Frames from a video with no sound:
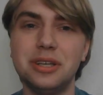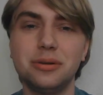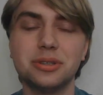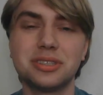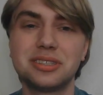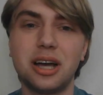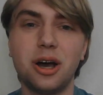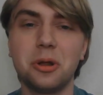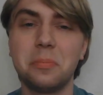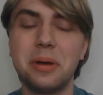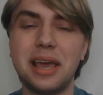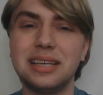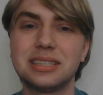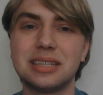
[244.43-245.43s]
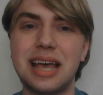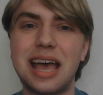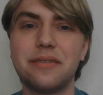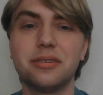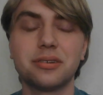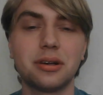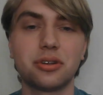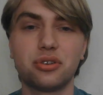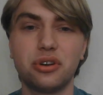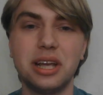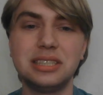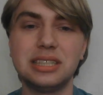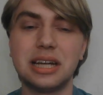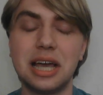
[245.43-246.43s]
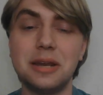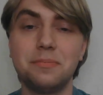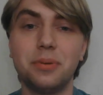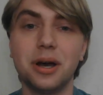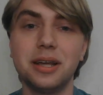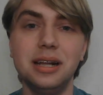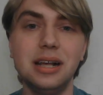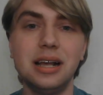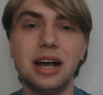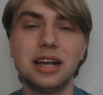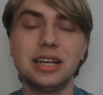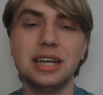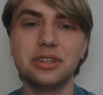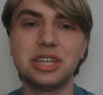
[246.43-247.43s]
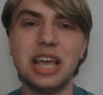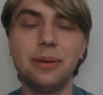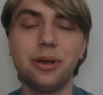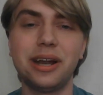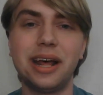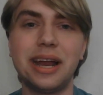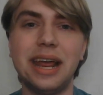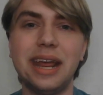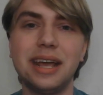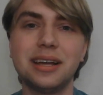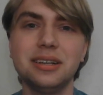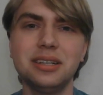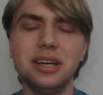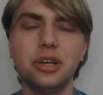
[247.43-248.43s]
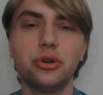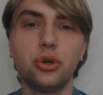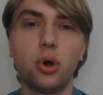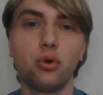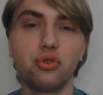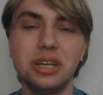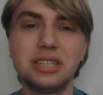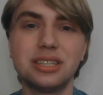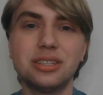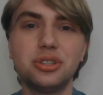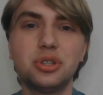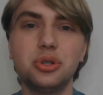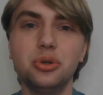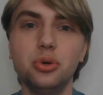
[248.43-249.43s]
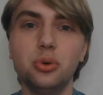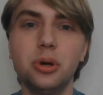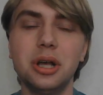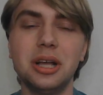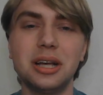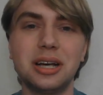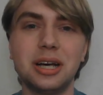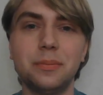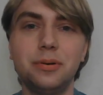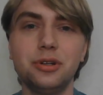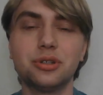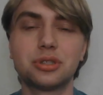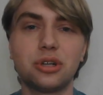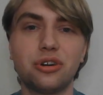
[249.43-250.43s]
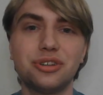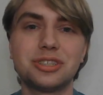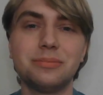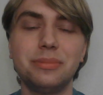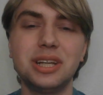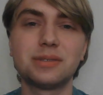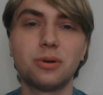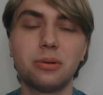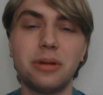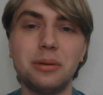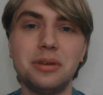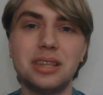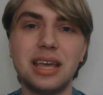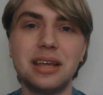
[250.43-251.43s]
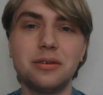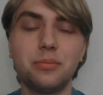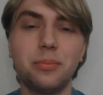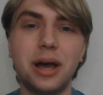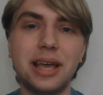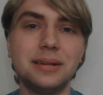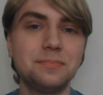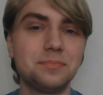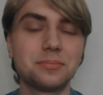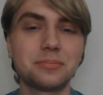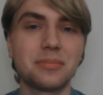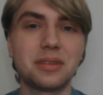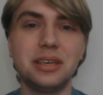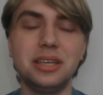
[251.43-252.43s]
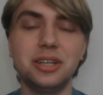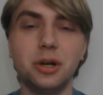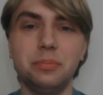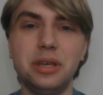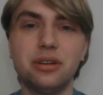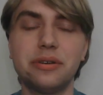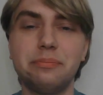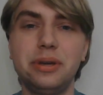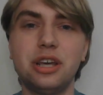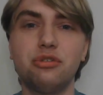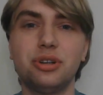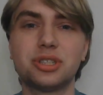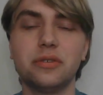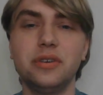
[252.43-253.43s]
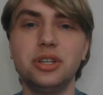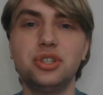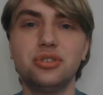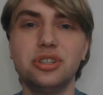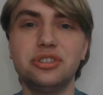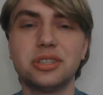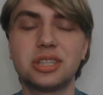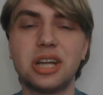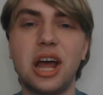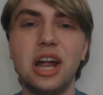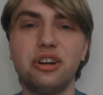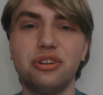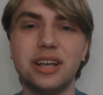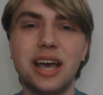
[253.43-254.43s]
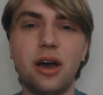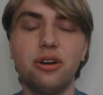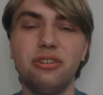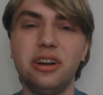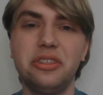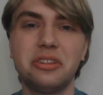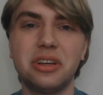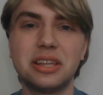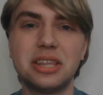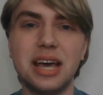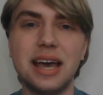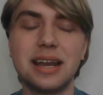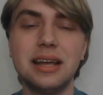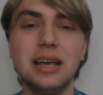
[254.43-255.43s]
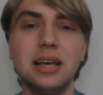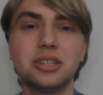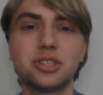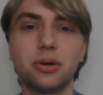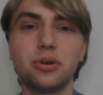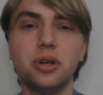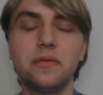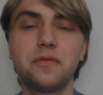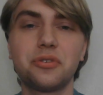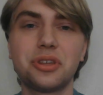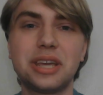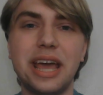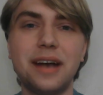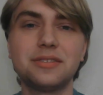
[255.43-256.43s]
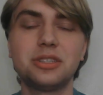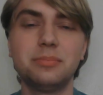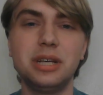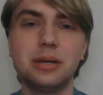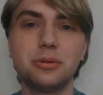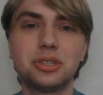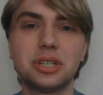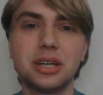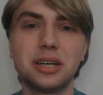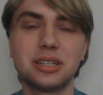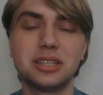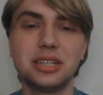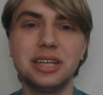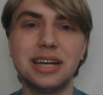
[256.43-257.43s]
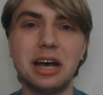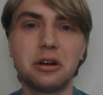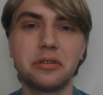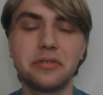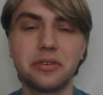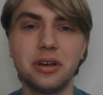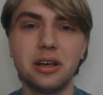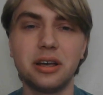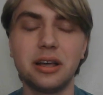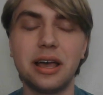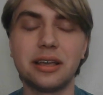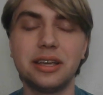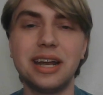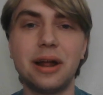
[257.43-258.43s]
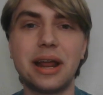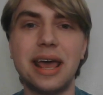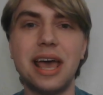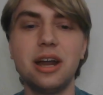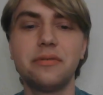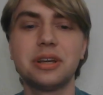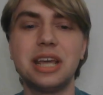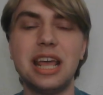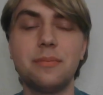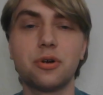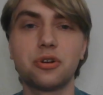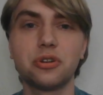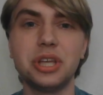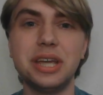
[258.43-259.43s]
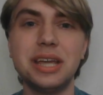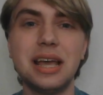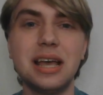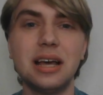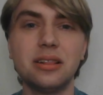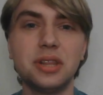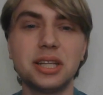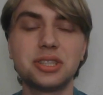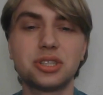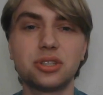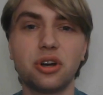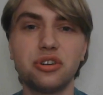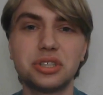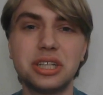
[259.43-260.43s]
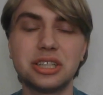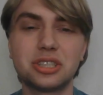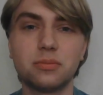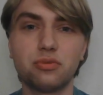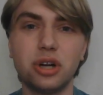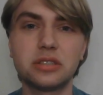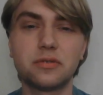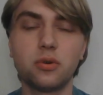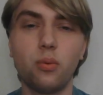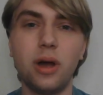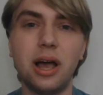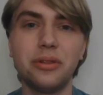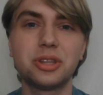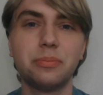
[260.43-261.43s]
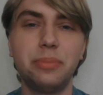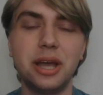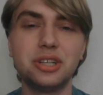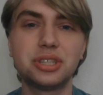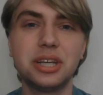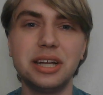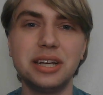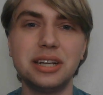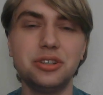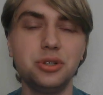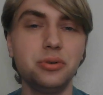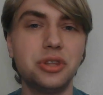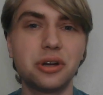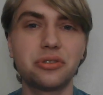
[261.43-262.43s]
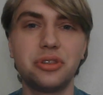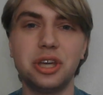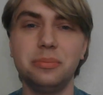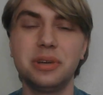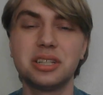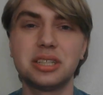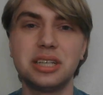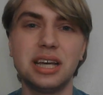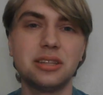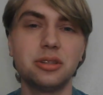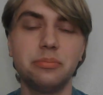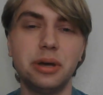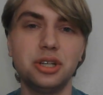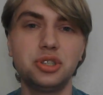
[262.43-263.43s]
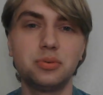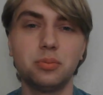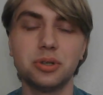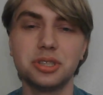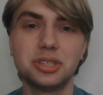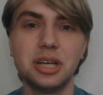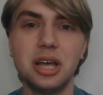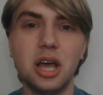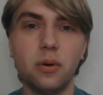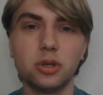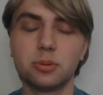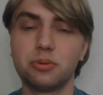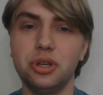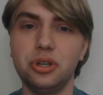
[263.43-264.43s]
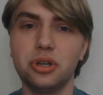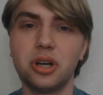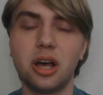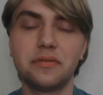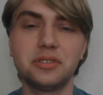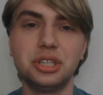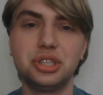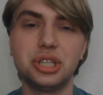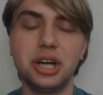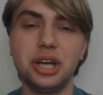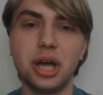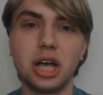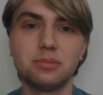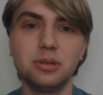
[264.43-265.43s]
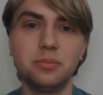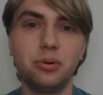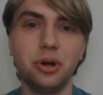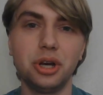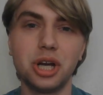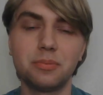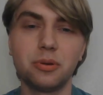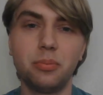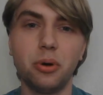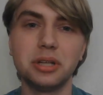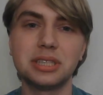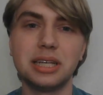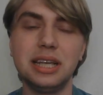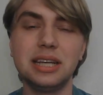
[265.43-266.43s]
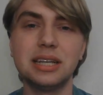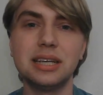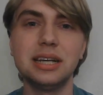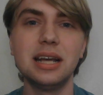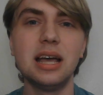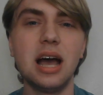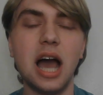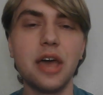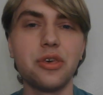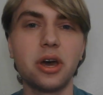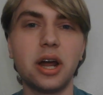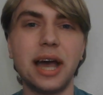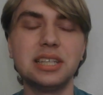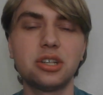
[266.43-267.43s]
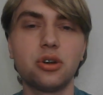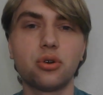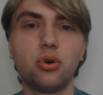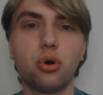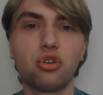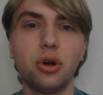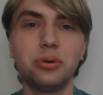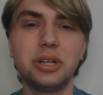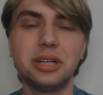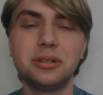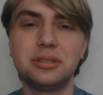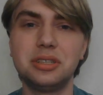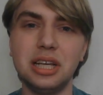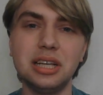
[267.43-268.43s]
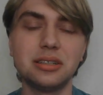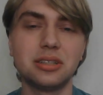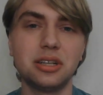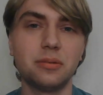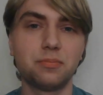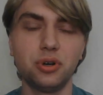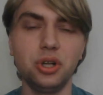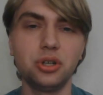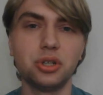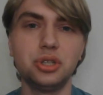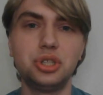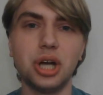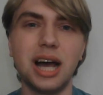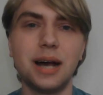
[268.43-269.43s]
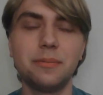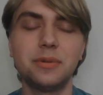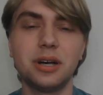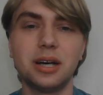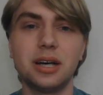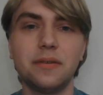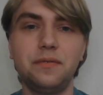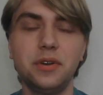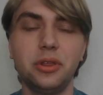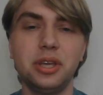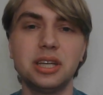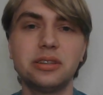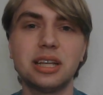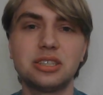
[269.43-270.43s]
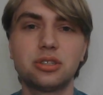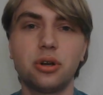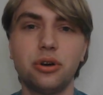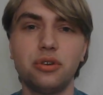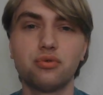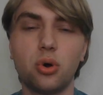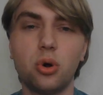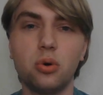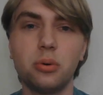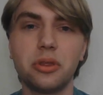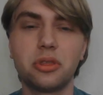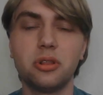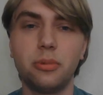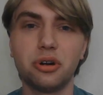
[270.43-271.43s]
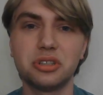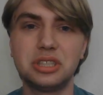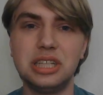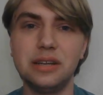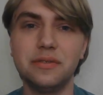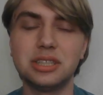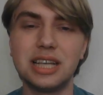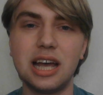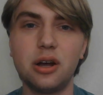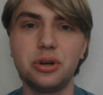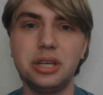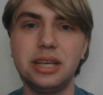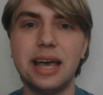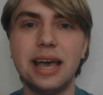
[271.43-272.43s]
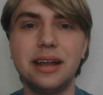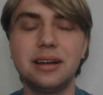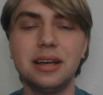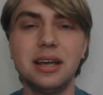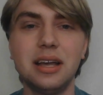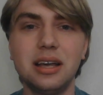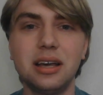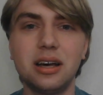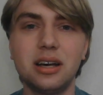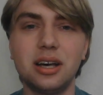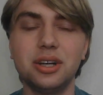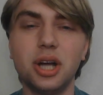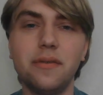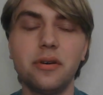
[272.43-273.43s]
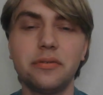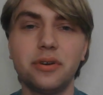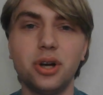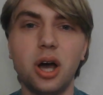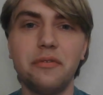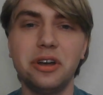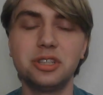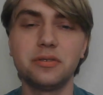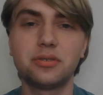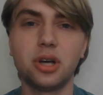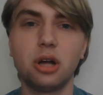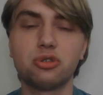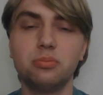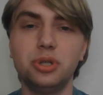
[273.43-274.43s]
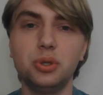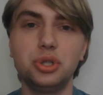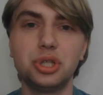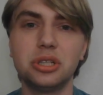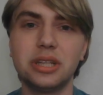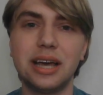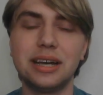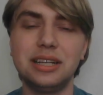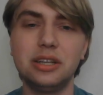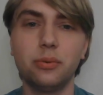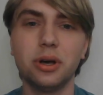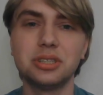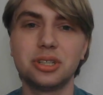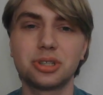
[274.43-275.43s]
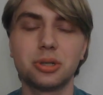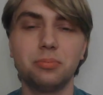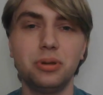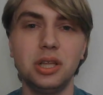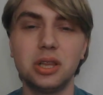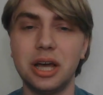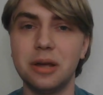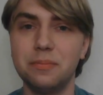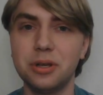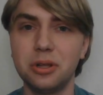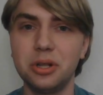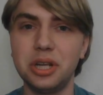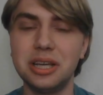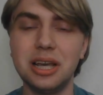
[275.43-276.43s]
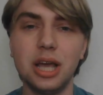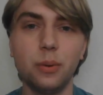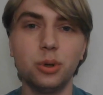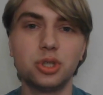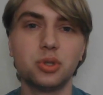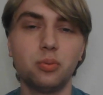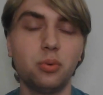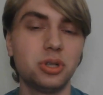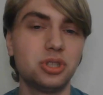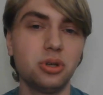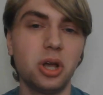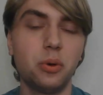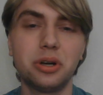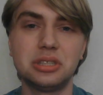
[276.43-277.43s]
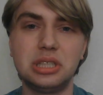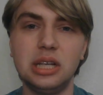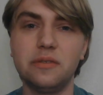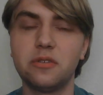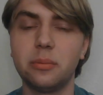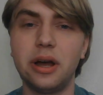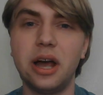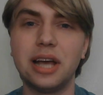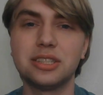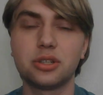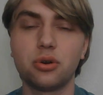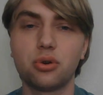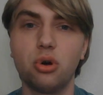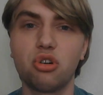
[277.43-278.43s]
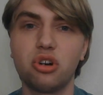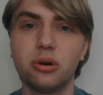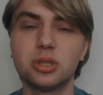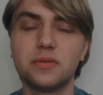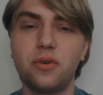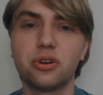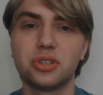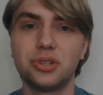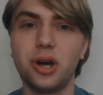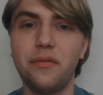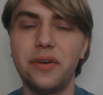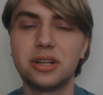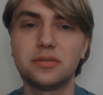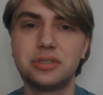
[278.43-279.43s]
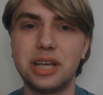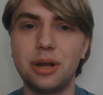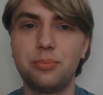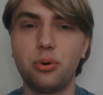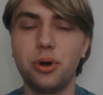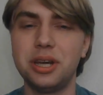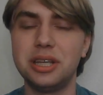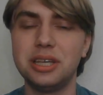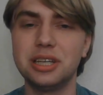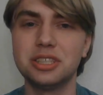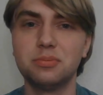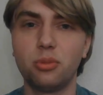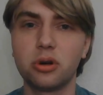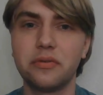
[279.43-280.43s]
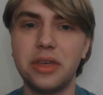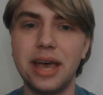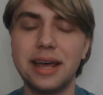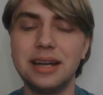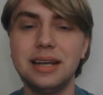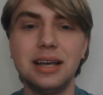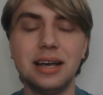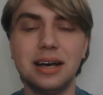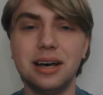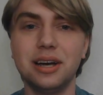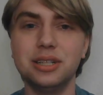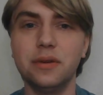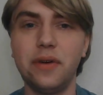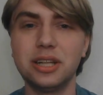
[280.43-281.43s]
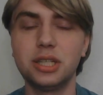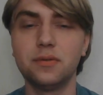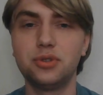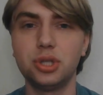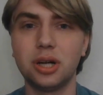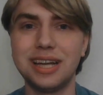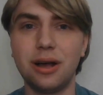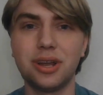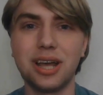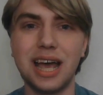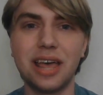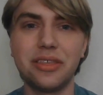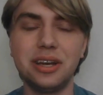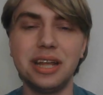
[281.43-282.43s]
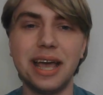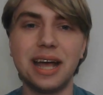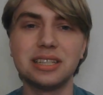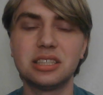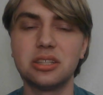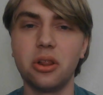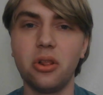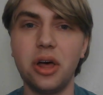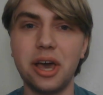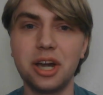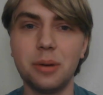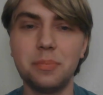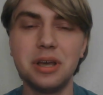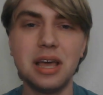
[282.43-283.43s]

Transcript: He was on pace to have a crazy night, but again, the game got out of hand. No reason to put your starters in minutes where maybe they might, you know, be at risk of injury or just tiring out or anything like that. So good for the Cavs to be able to get out ahead of a game early, let the starters get some rest for a while, let the bench get in and do their thing, because again, the bench was pretty good. Obviously, Chetty Osman putting up the points that he did. I thought Isaac Okoro did a pretty good job filling in that starting role with Lamar Stevens out. He had enough of an offensive contribution that he wasn't a complete liability, which is all I want to see from Isaac Okoro as far as an offensive standpoint. He is more of that defensive shutdown guy that he adds to the lineup.